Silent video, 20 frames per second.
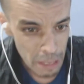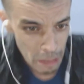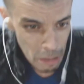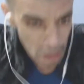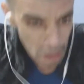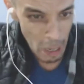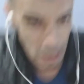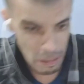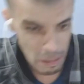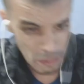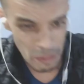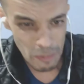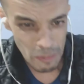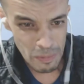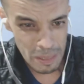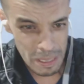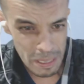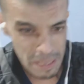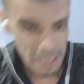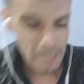guitar. I
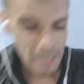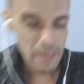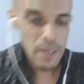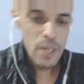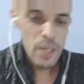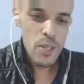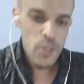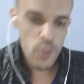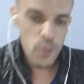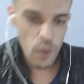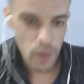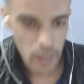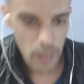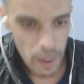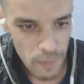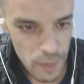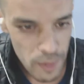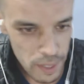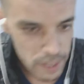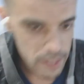love guitar. So
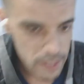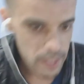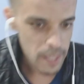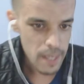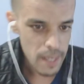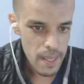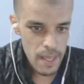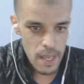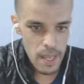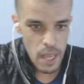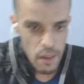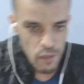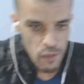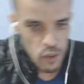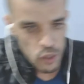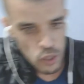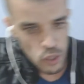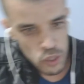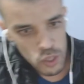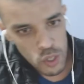lovers, if
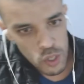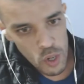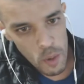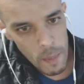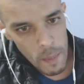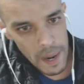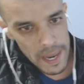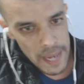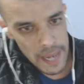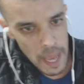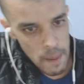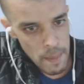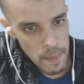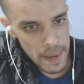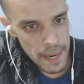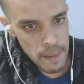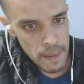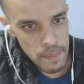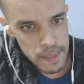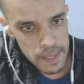you don't know my name,
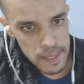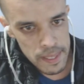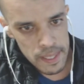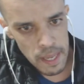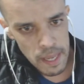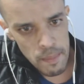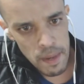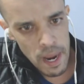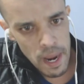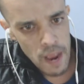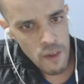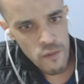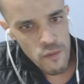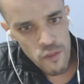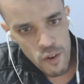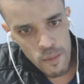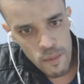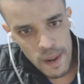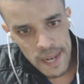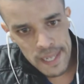my name is Isami. I'm
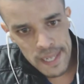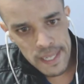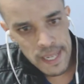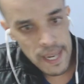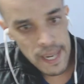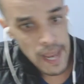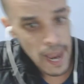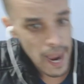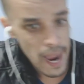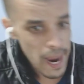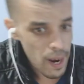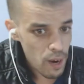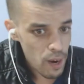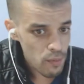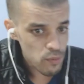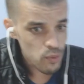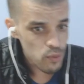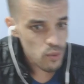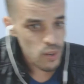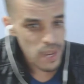from Algeria. I
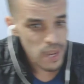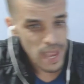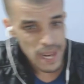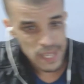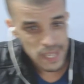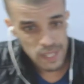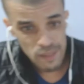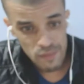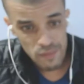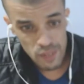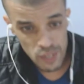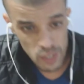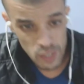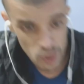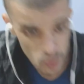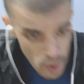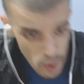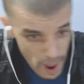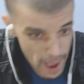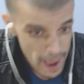love the reaction
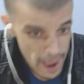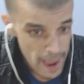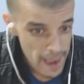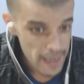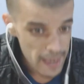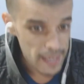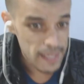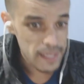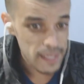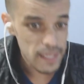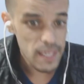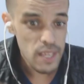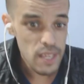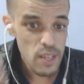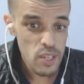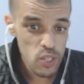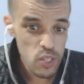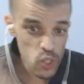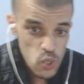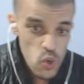video and
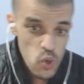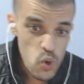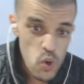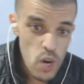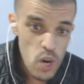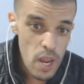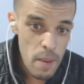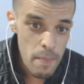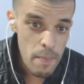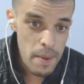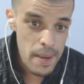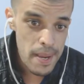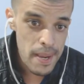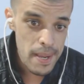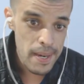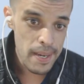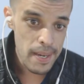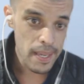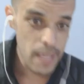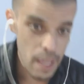subscribe
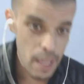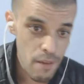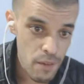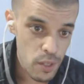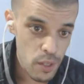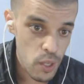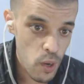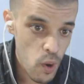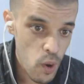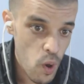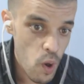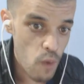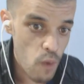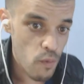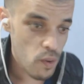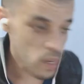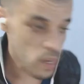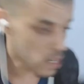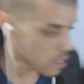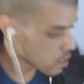here, give it
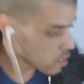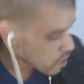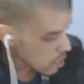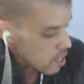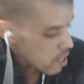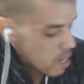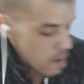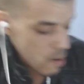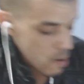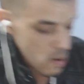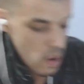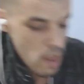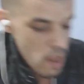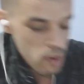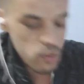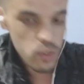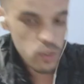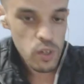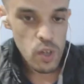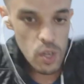love, give
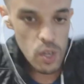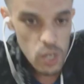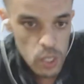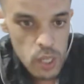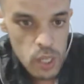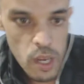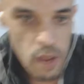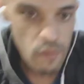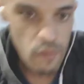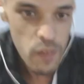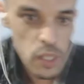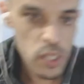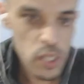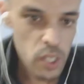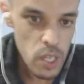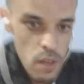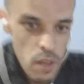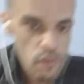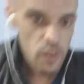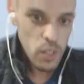energy, give
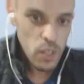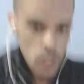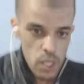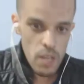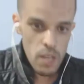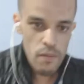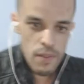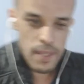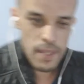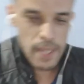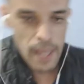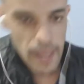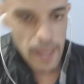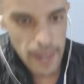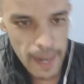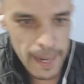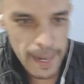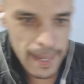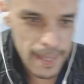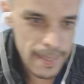it, give it, give it.
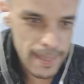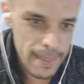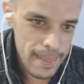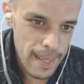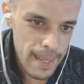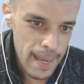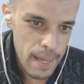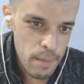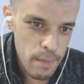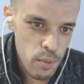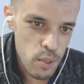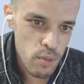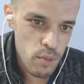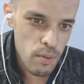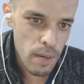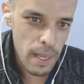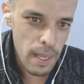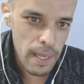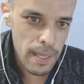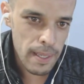And I am
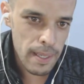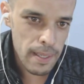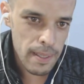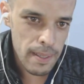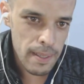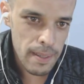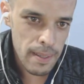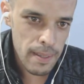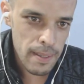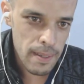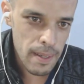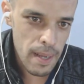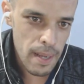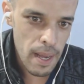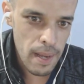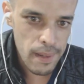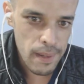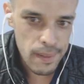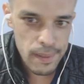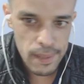sorry,
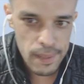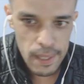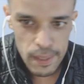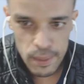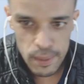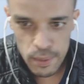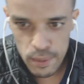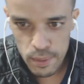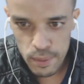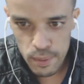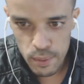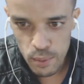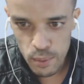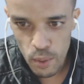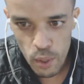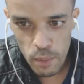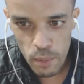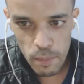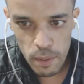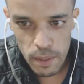I'm uh, not
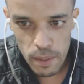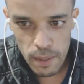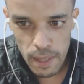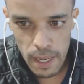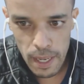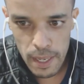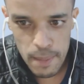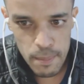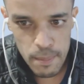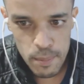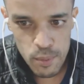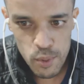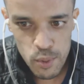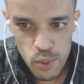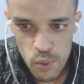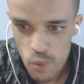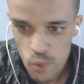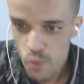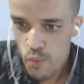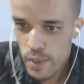normal. I am
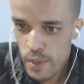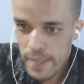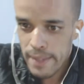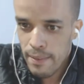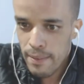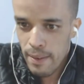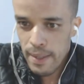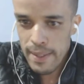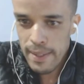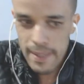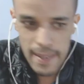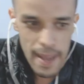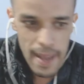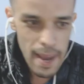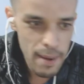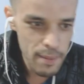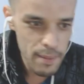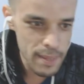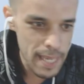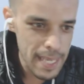so weird right
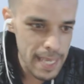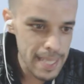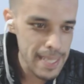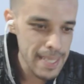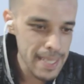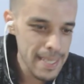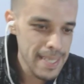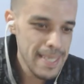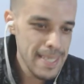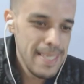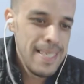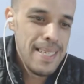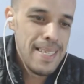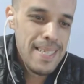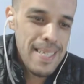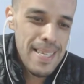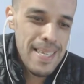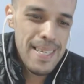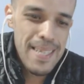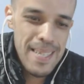now. Just
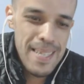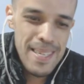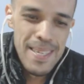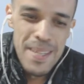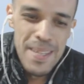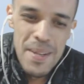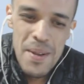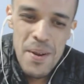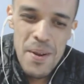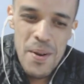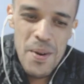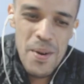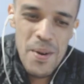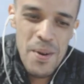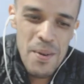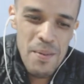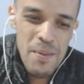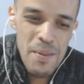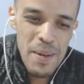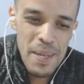
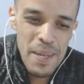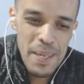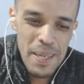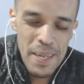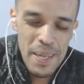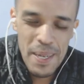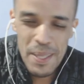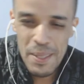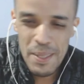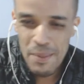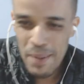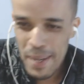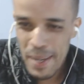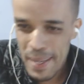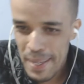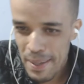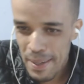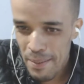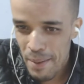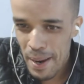oh my god,
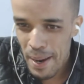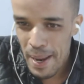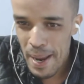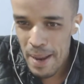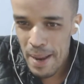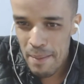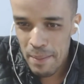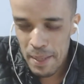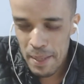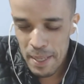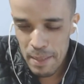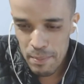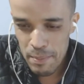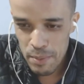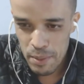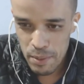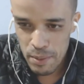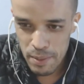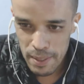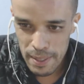why why I am
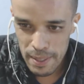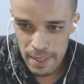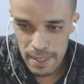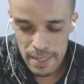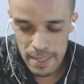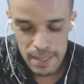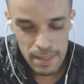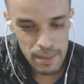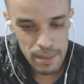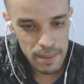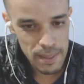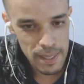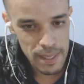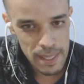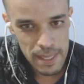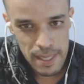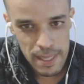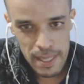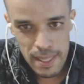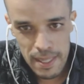keep doing this? Holy
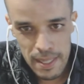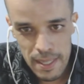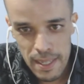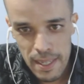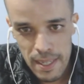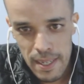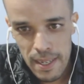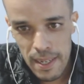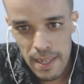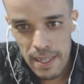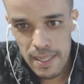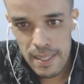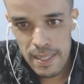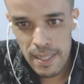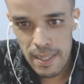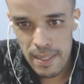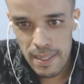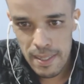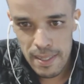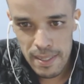shit let's
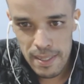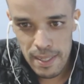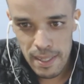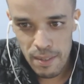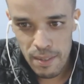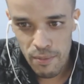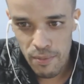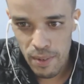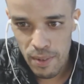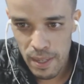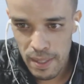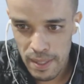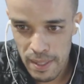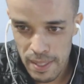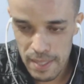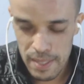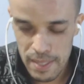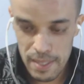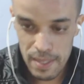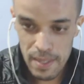start this and find
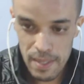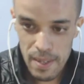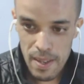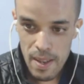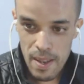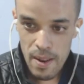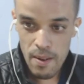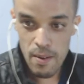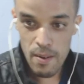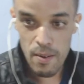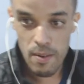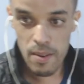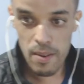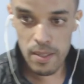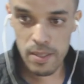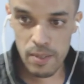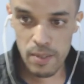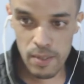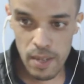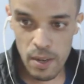this mm-hmm.
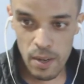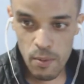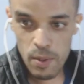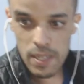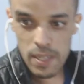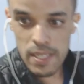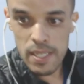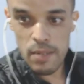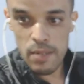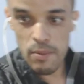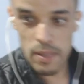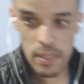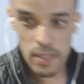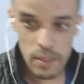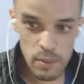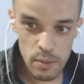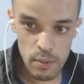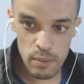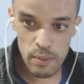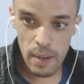little what she
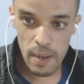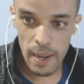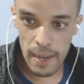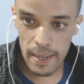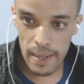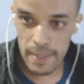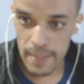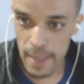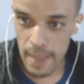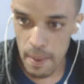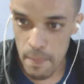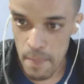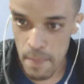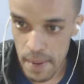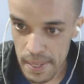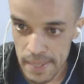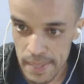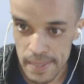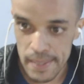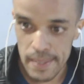will do and uh,
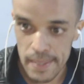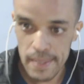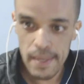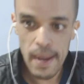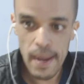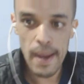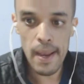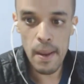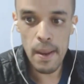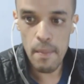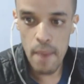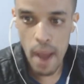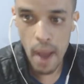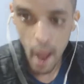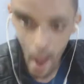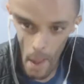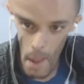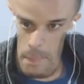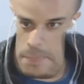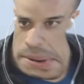amazing i am
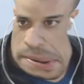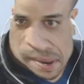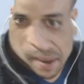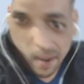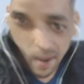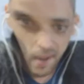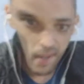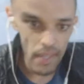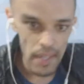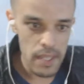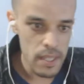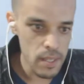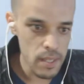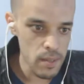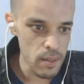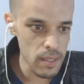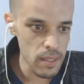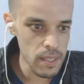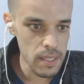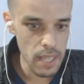happy here
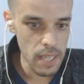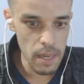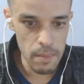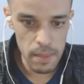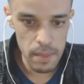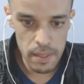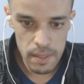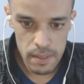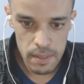so it's